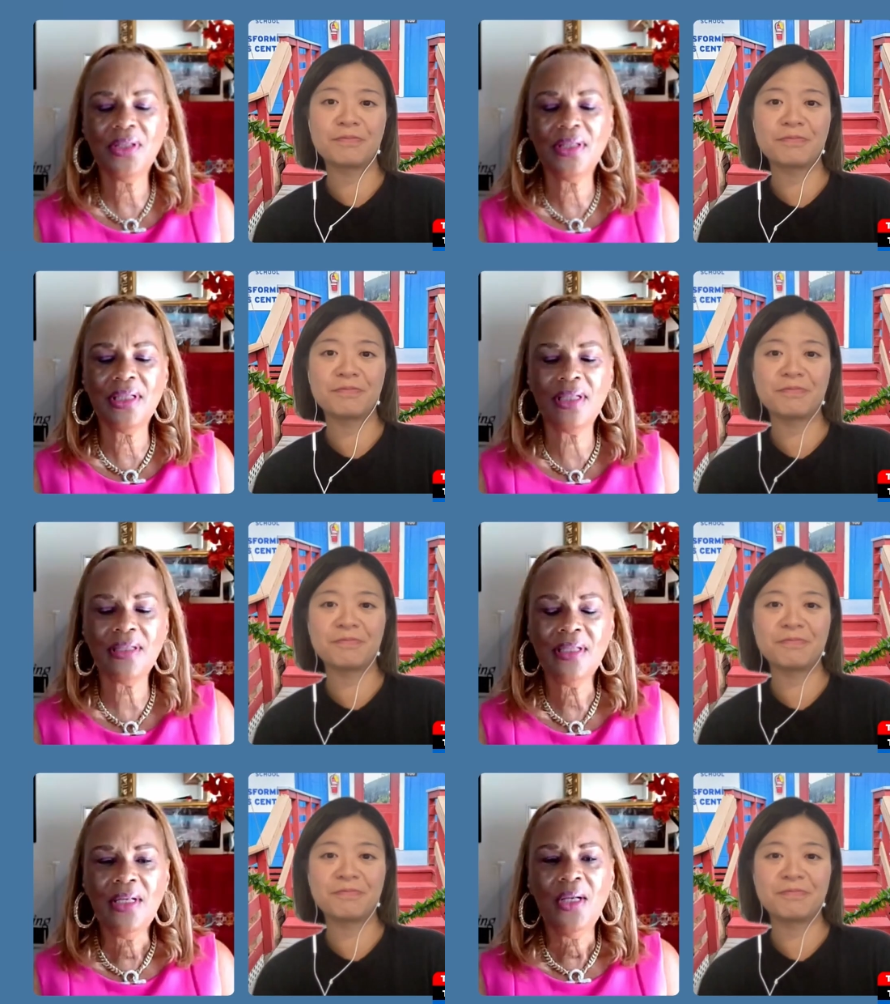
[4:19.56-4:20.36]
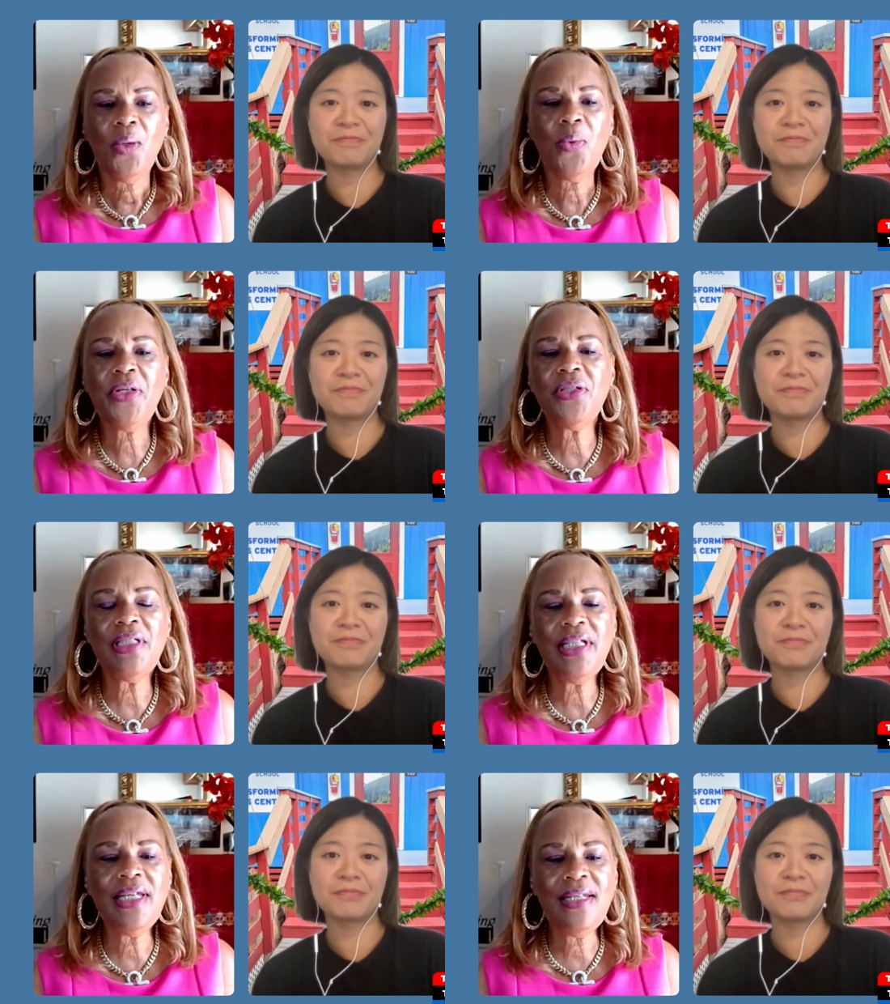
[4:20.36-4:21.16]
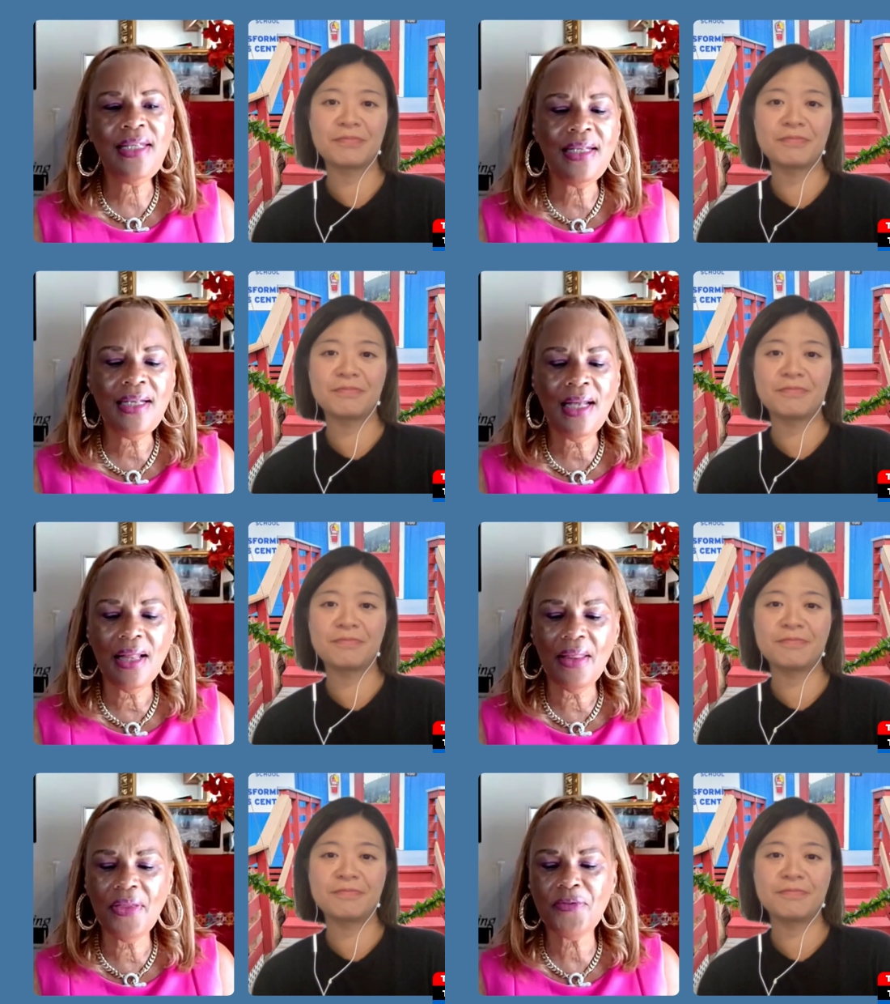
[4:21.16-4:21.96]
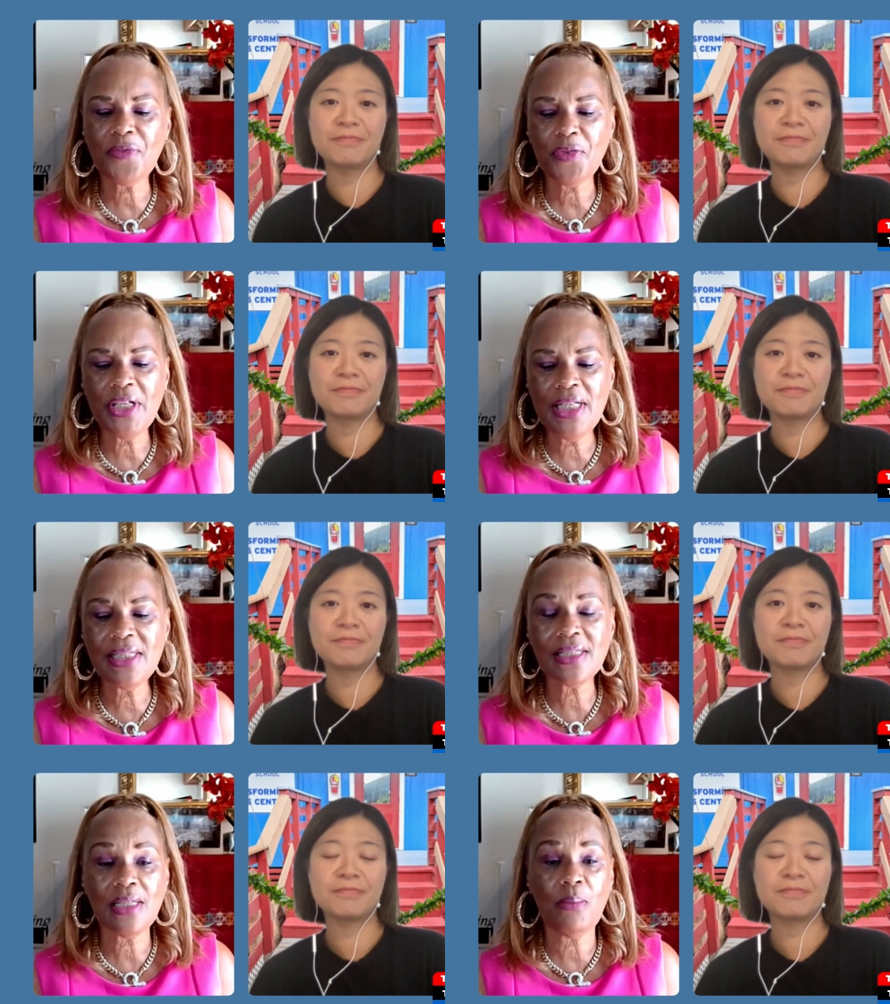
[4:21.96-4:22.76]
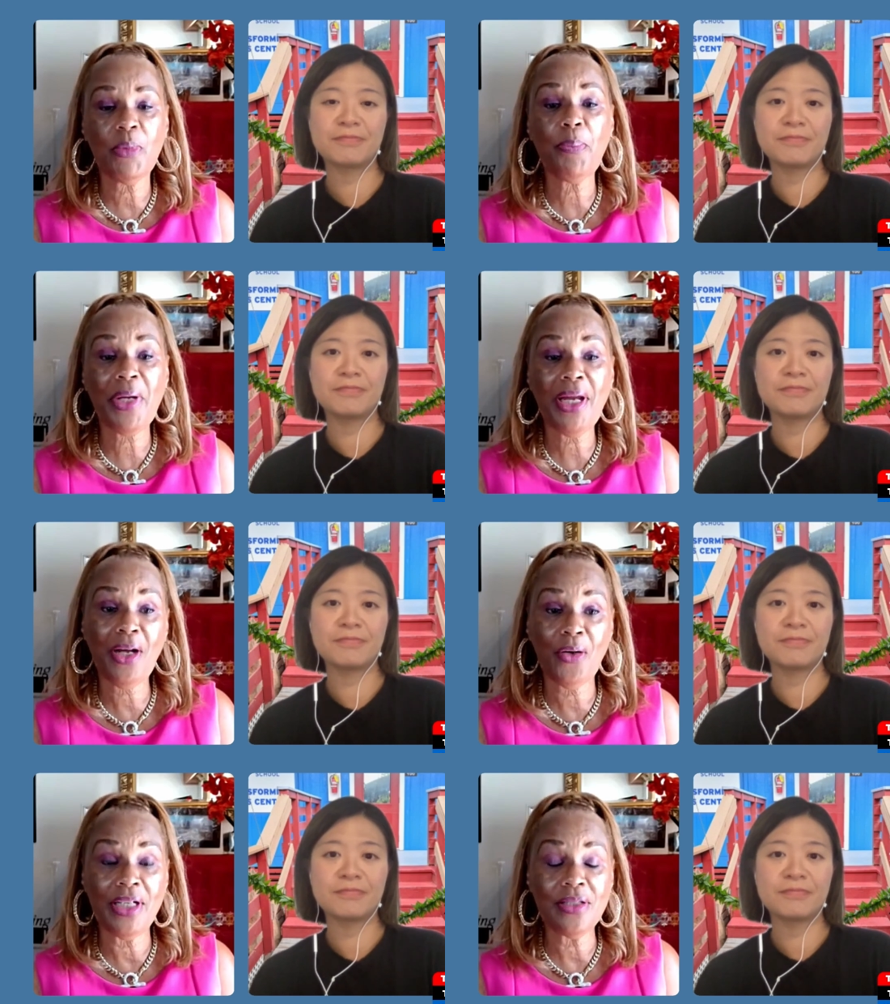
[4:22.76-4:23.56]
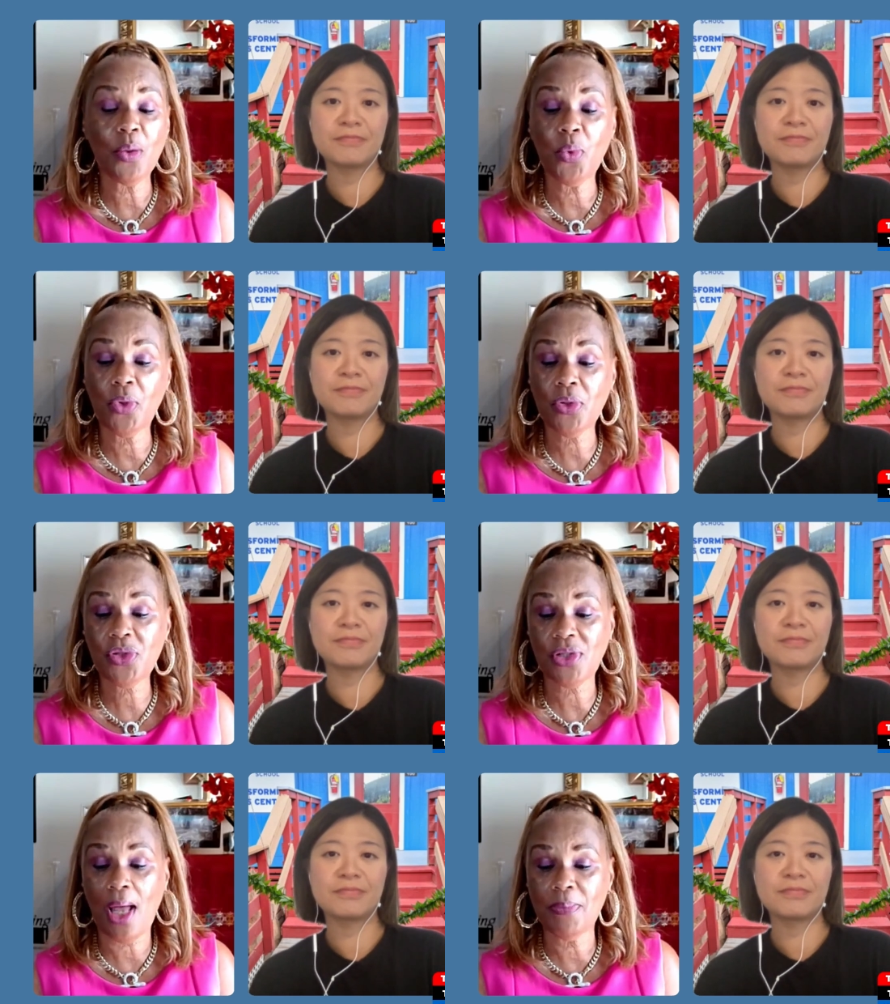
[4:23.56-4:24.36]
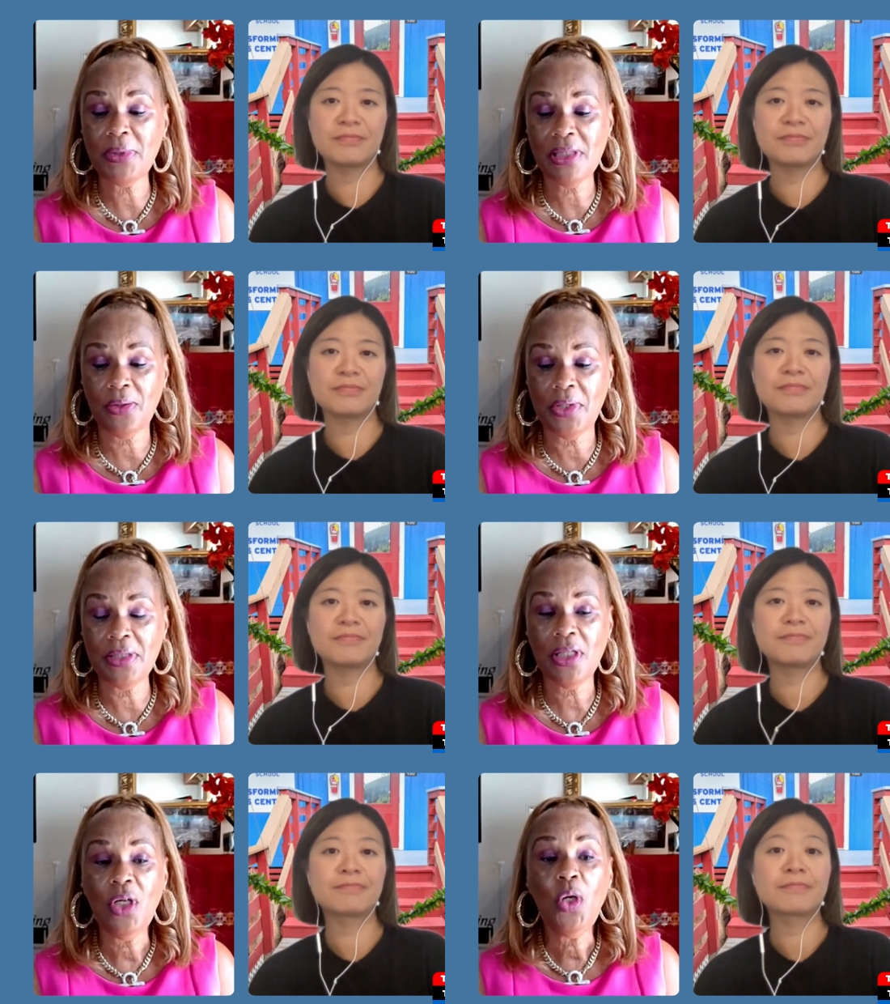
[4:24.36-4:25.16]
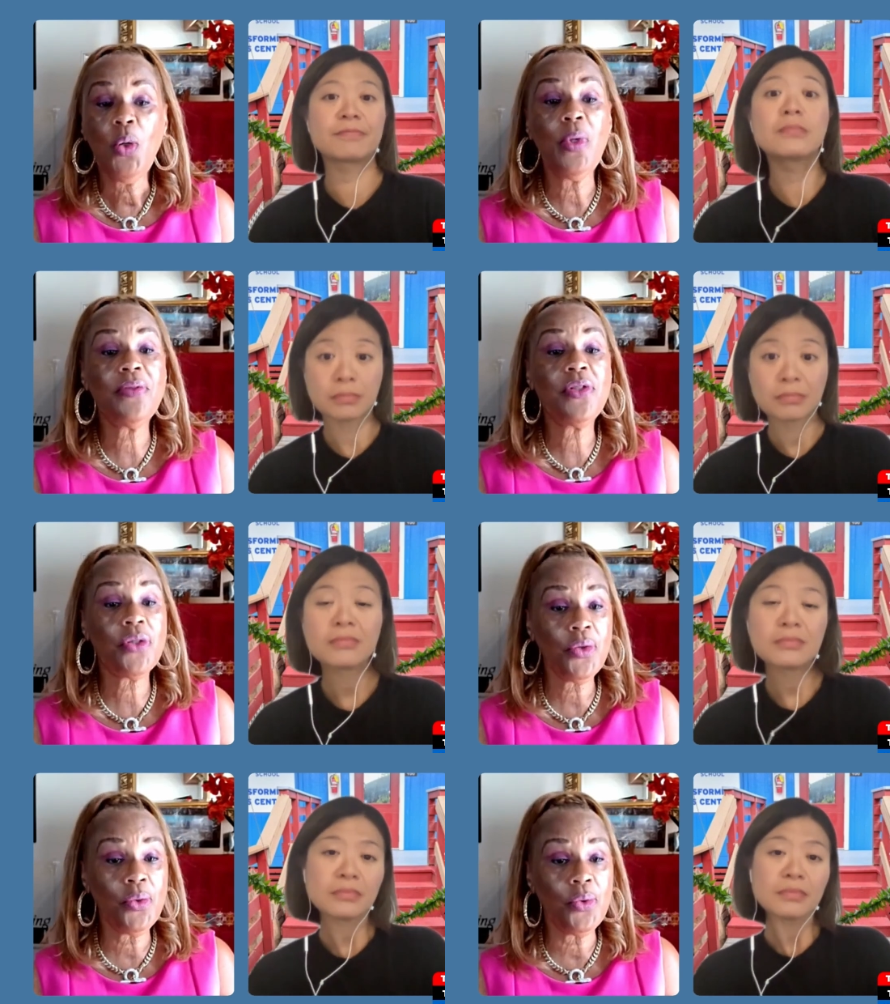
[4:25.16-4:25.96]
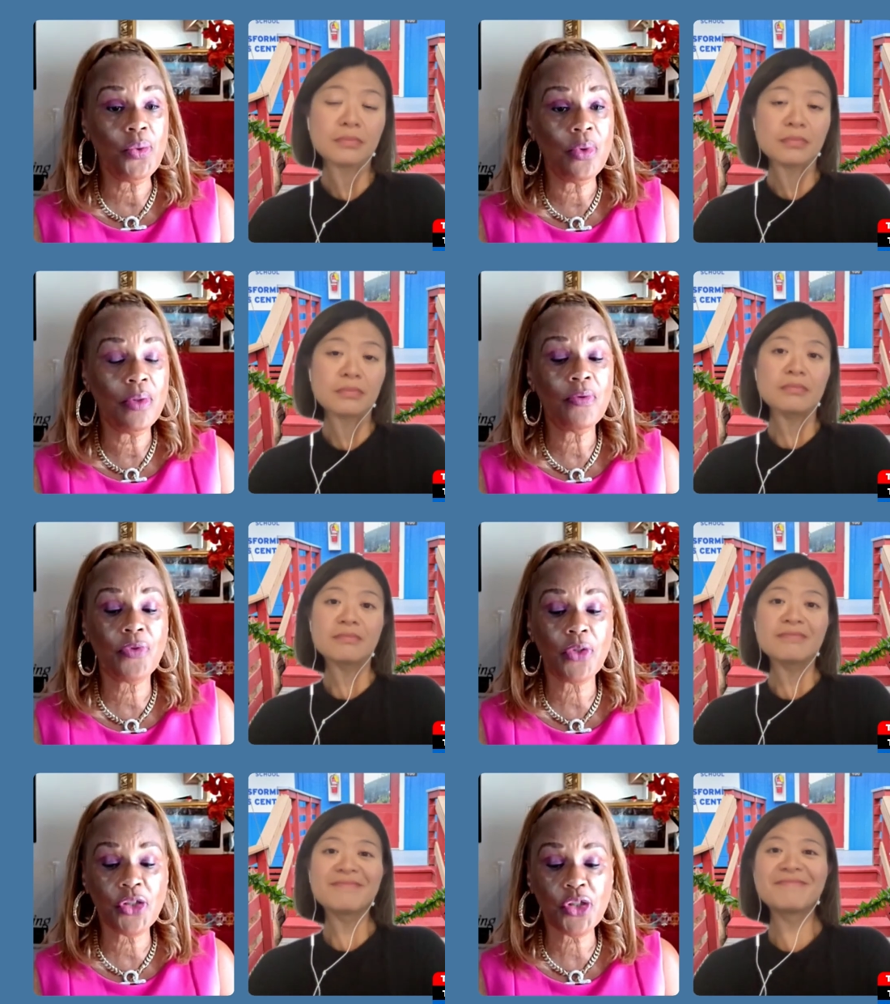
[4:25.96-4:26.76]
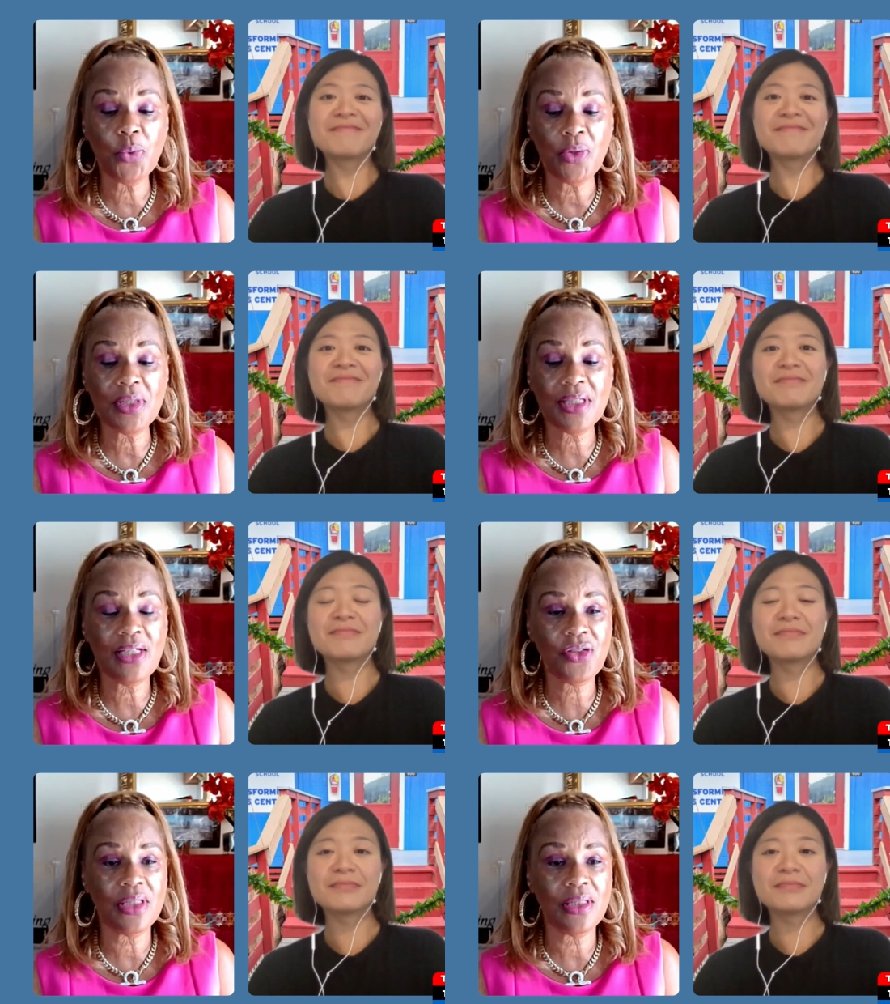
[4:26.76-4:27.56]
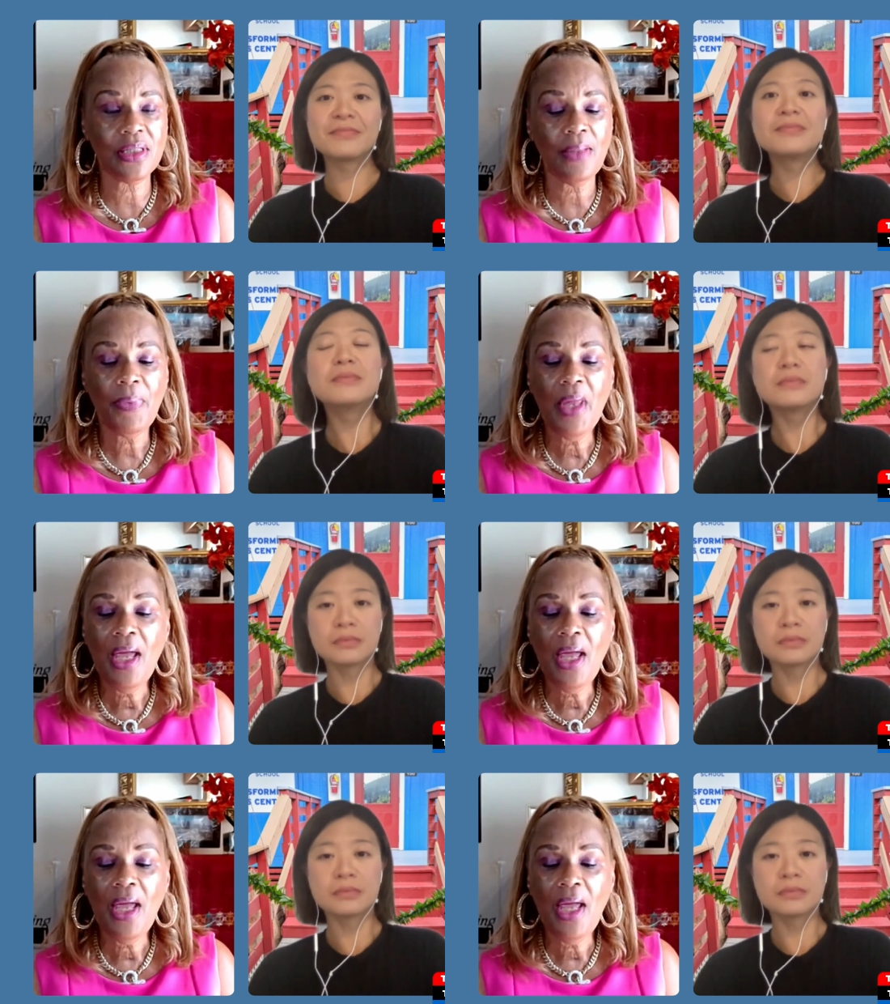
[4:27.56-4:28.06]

Speaker 1: Good. Well, you're leading the free summer parent workshop series with two virtual sessions.